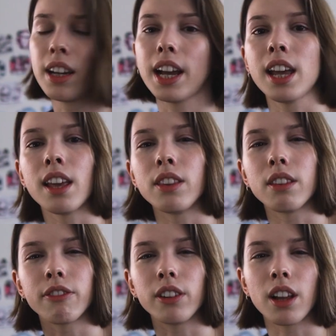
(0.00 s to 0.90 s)
and
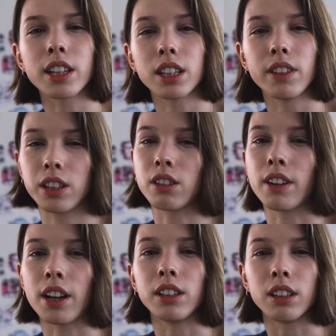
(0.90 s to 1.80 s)
the philosophy
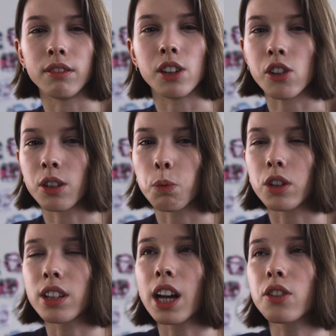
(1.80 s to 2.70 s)
surrounding Confucius, which
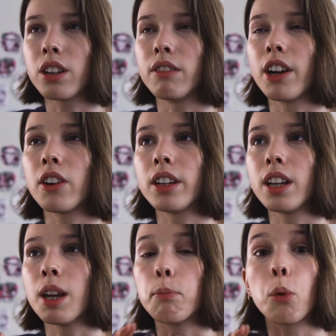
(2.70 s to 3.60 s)
is actually a
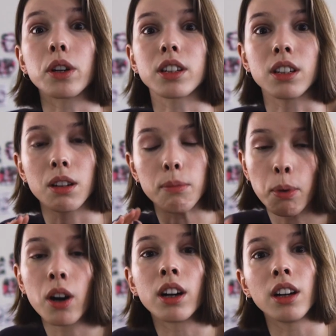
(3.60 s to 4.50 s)
very important
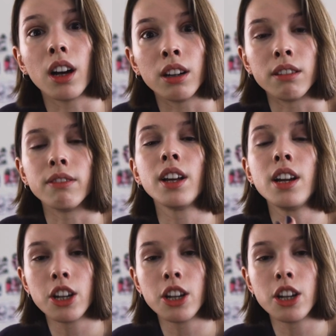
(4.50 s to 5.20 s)
part of